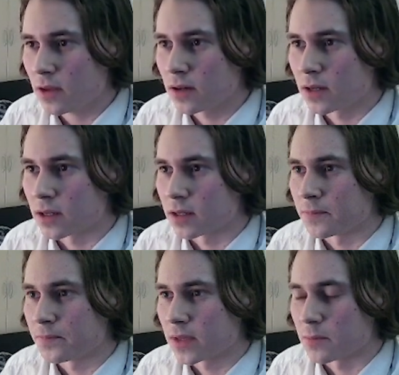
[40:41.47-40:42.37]

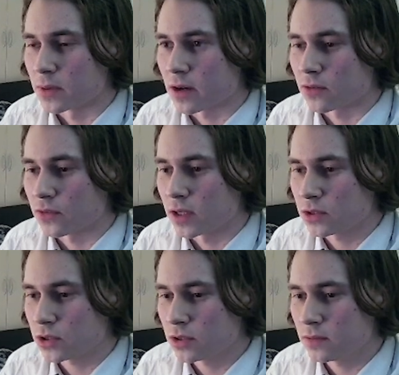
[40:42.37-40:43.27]
Blood Elf
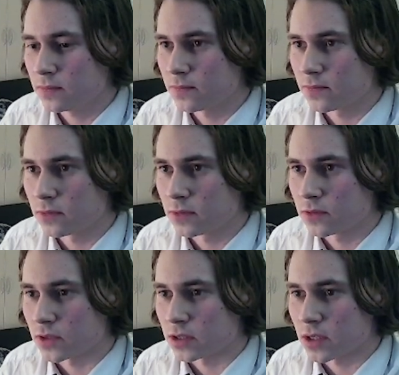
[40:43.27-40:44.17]
Hunter,
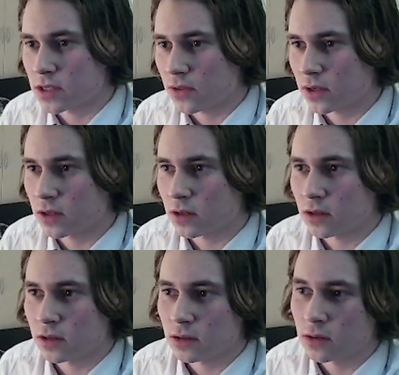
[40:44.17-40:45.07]
very nice. I think
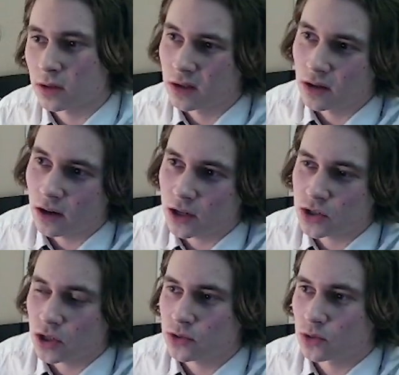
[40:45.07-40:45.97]
I
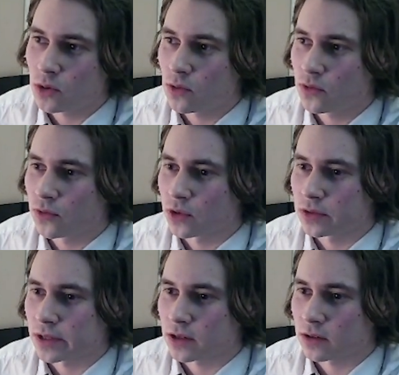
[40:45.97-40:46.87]
tried to go for
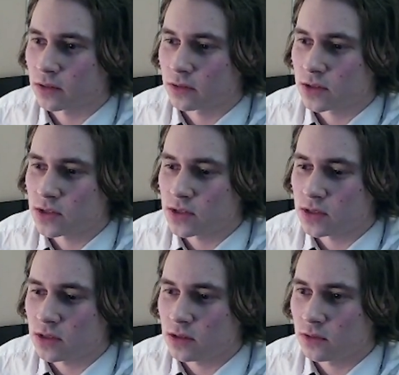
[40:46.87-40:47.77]
like a
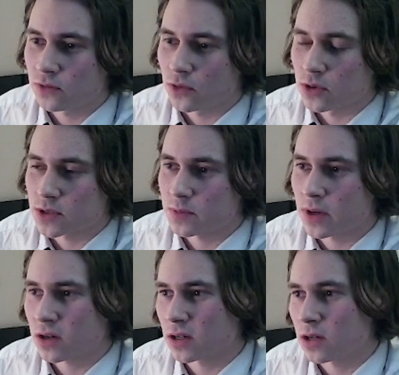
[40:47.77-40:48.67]
scene forest
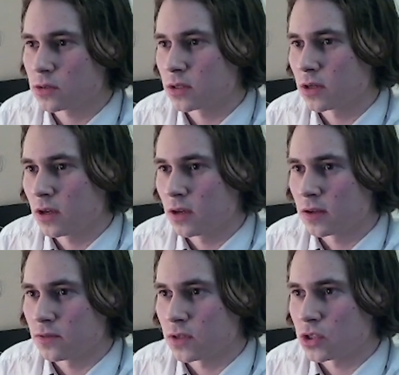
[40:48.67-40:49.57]
background,
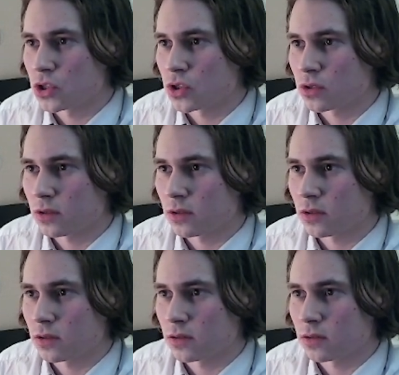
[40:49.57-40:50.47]
which
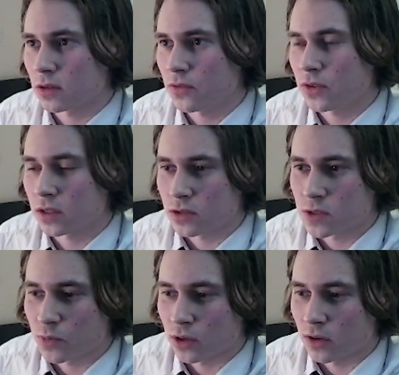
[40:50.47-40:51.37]
I think at
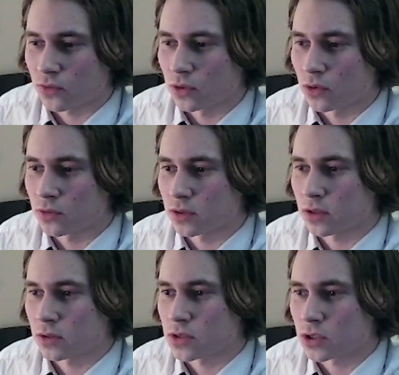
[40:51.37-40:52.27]
this point I've learned
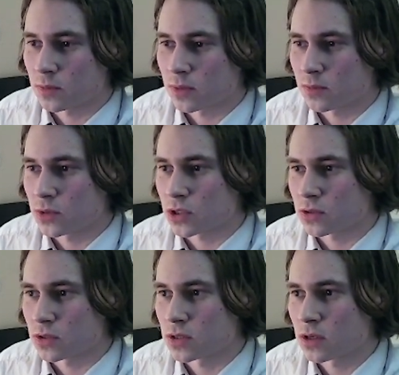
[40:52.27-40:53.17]
that in stream
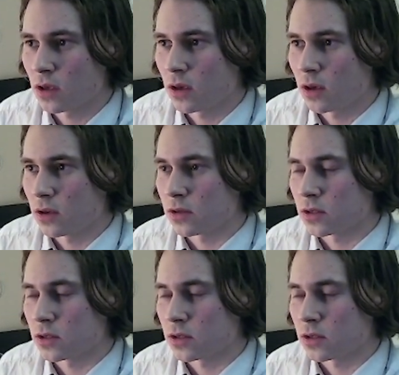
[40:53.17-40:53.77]
commissions it